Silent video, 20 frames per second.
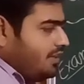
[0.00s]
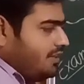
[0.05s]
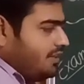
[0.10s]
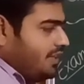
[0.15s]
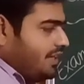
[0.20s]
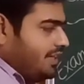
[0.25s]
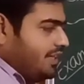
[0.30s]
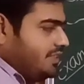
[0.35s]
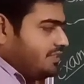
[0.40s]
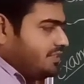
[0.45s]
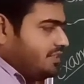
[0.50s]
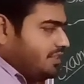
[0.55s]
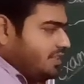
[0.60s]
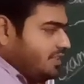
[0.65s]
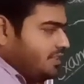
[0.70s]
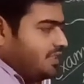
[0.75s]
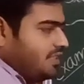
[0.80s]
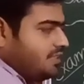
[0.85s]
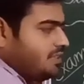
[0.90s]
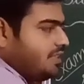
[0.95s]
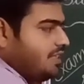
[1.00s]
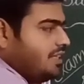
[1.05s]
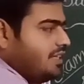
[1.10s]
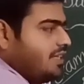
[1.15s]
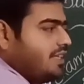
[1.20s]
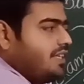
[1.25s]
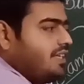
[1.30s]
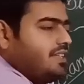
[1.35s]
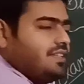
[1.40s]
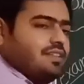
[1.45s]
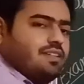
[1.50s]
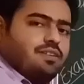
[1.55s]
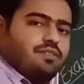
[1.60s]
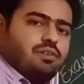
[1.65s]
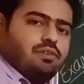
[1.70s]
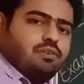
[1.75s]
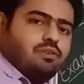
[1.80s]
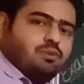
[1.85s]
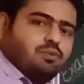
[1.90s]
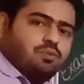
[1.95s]
That is 360 degree is
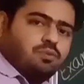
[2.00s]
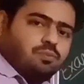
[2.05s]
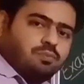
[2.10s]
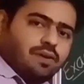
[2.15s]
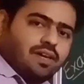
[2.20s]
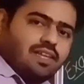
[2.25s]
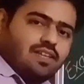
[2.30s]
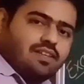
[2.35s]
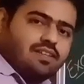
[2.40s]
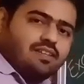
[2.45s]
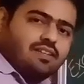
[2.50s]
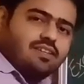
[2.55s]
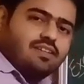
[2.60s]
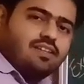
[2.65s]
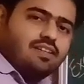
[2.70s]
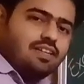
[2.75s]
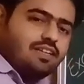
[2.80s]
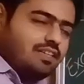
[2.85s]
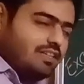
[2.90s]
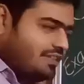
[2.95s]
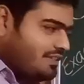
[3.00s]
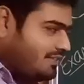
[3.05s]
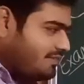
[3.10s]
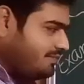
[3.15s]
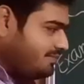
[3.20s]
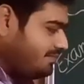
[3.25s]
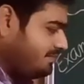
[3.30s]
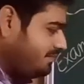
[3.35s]
equal to 2 pi radian.